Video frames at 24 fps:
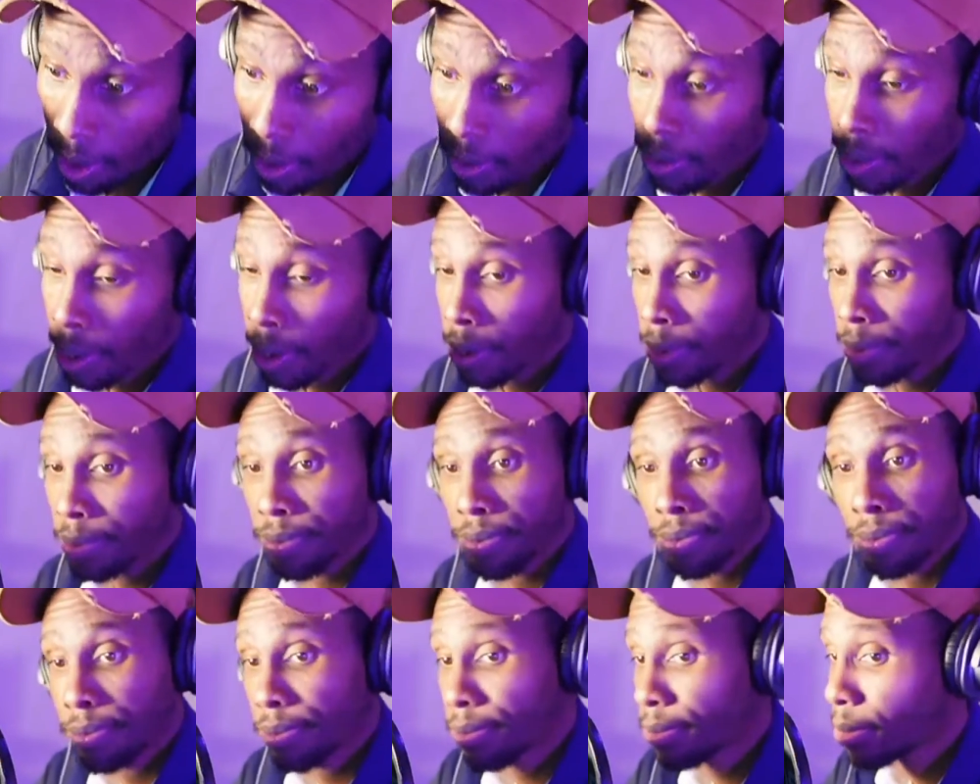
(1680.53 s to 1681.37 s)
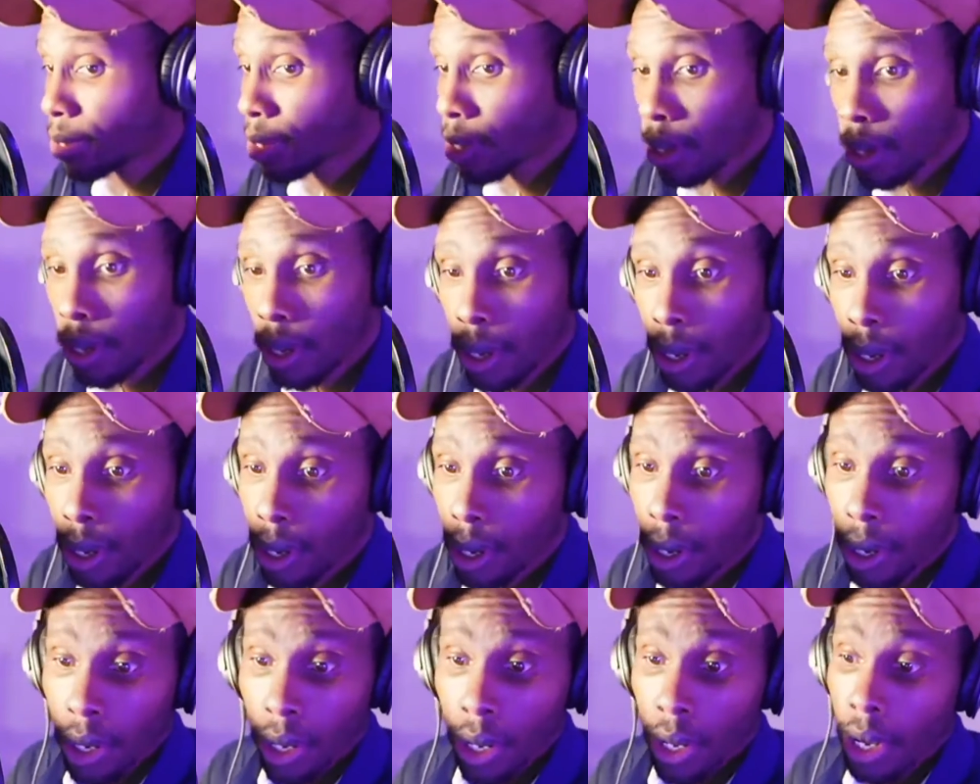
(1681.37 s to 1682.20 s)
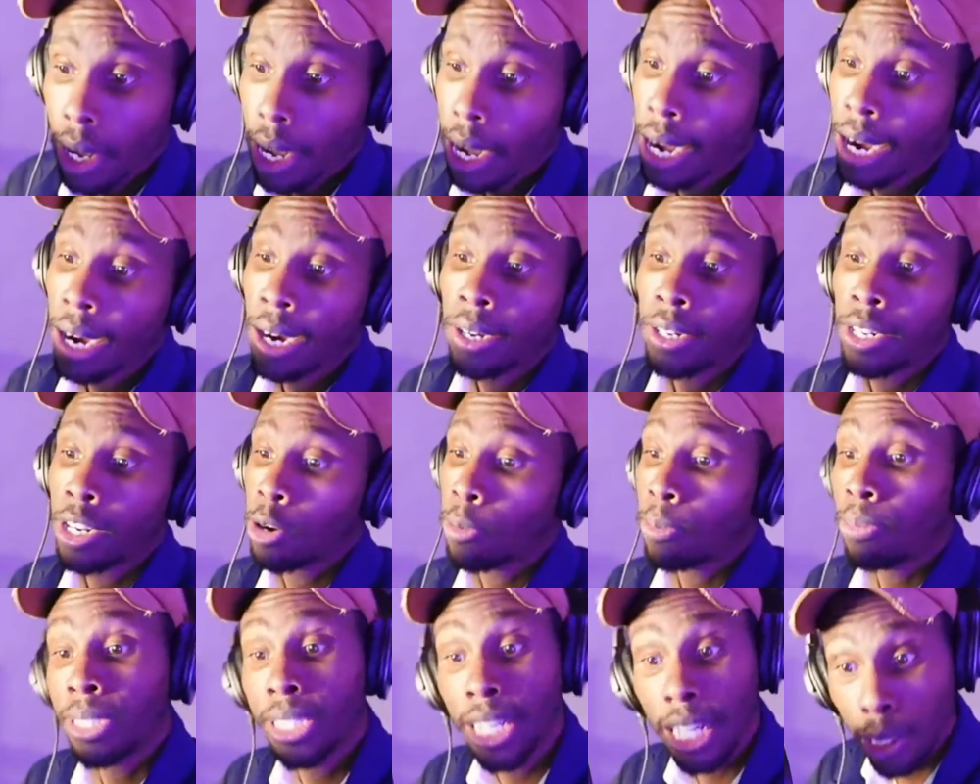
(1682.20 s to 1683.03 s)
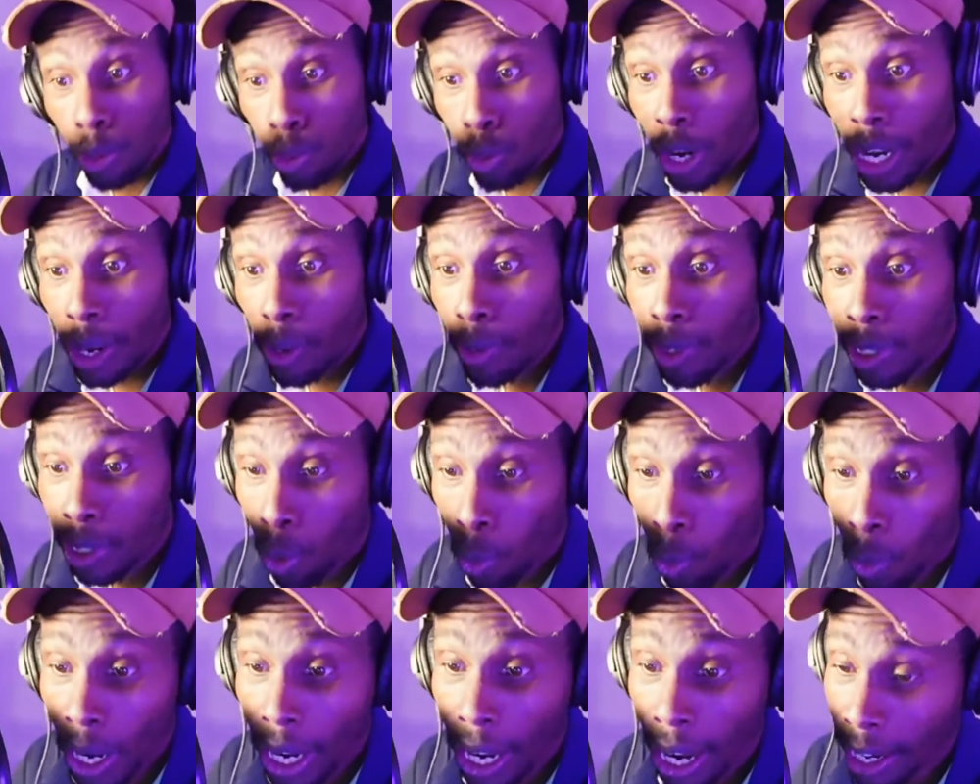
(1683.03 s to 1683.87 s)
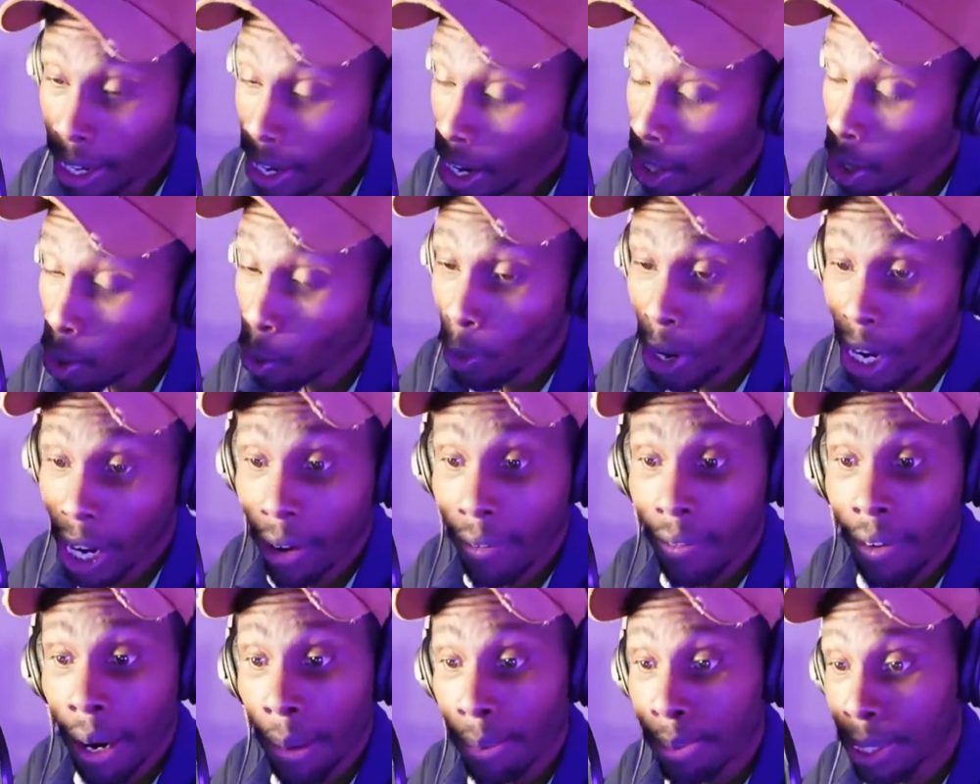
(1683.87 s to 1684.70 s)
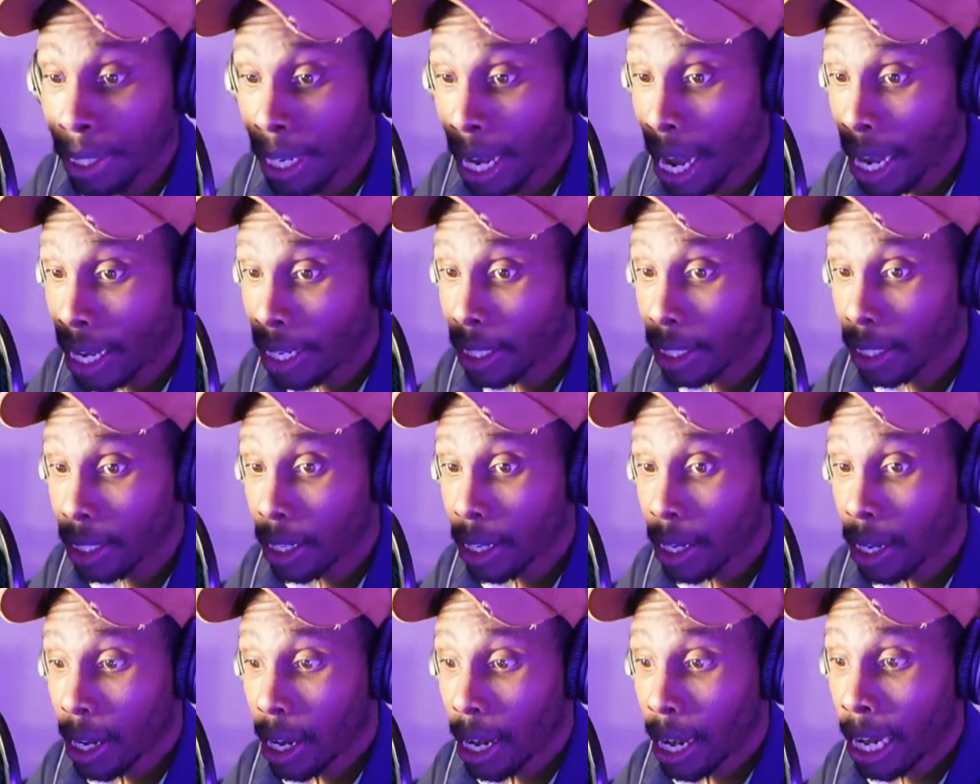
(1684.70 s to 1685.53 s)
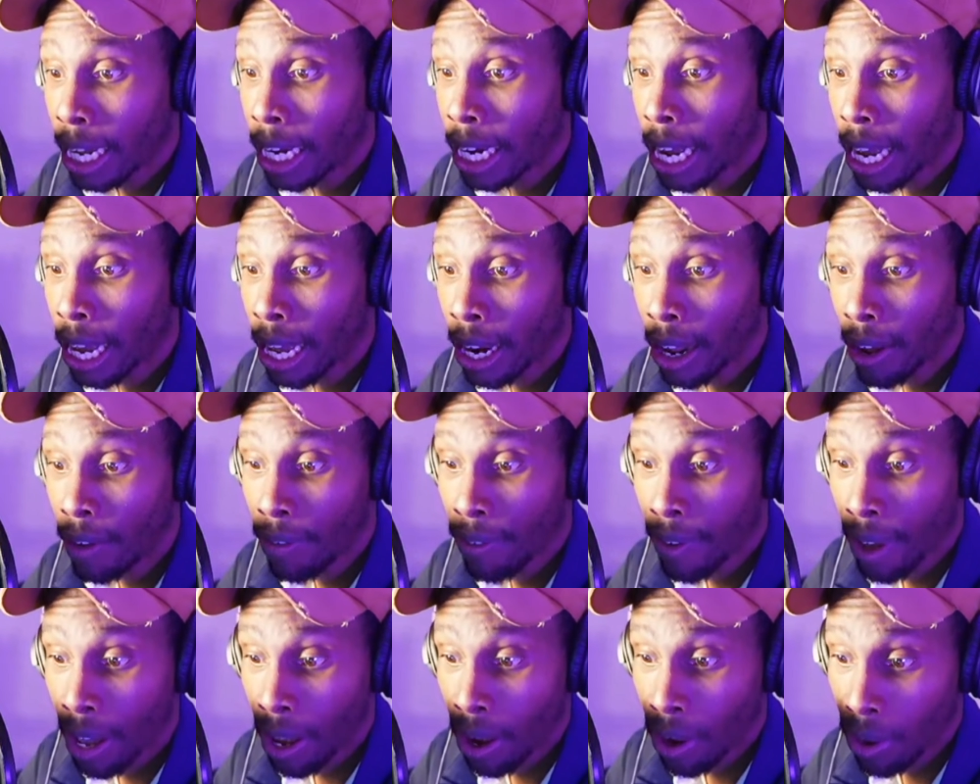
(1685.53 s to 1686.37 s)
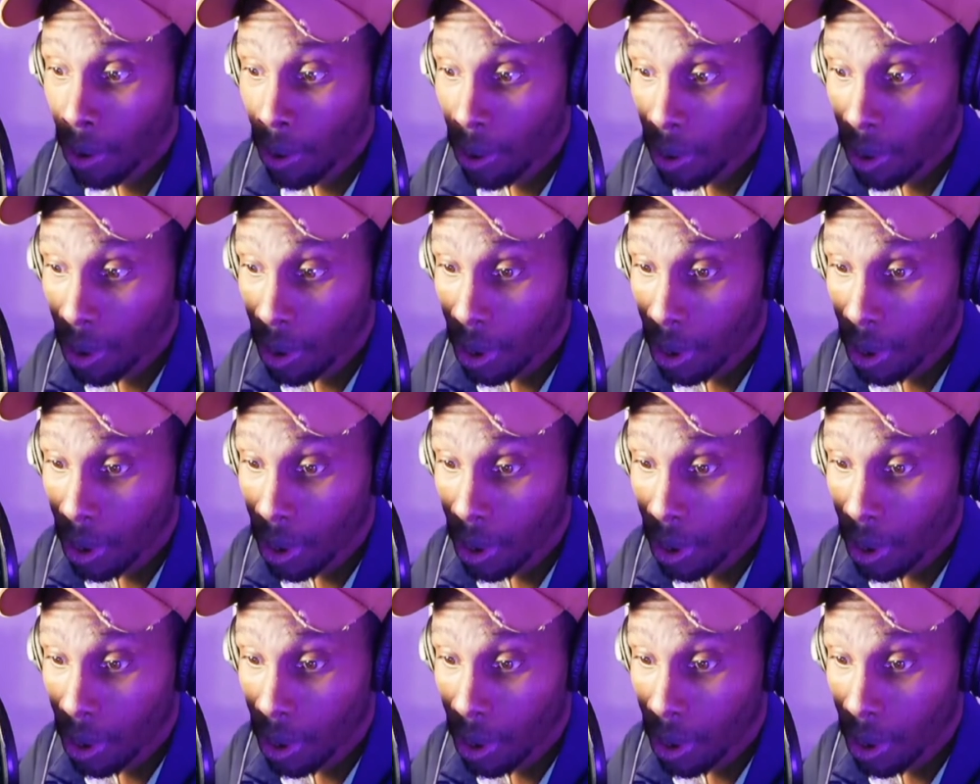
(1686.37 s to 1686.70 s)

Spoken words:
So I don't know. But this week was another week of upsets in the NFL.